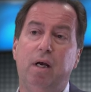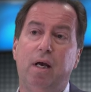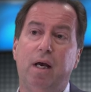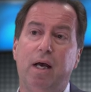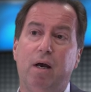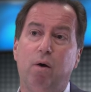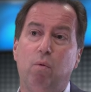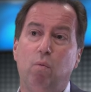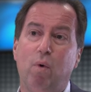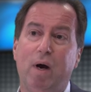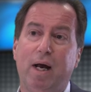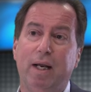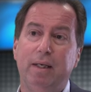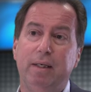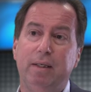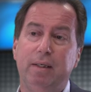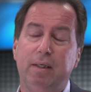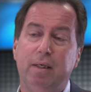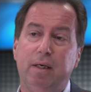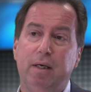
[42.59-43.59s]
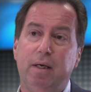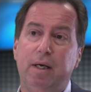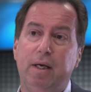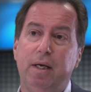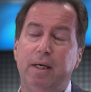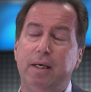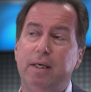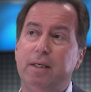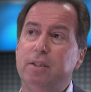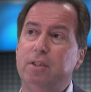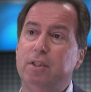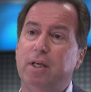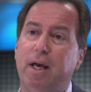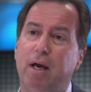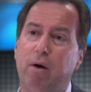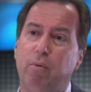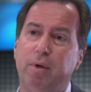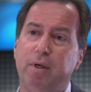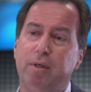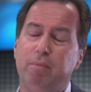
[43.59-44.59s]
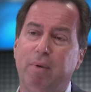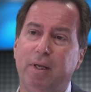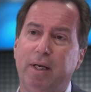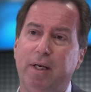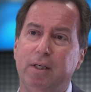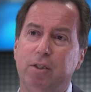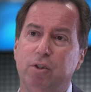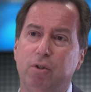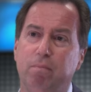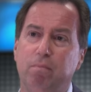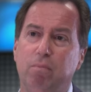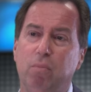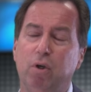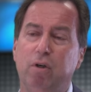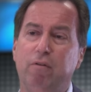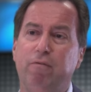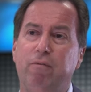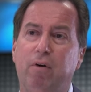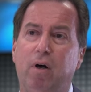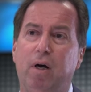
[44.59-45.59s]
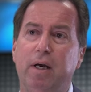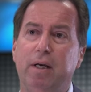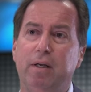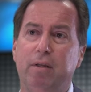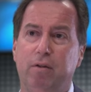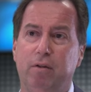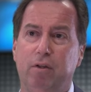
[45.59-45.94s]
One is how we're planning to modify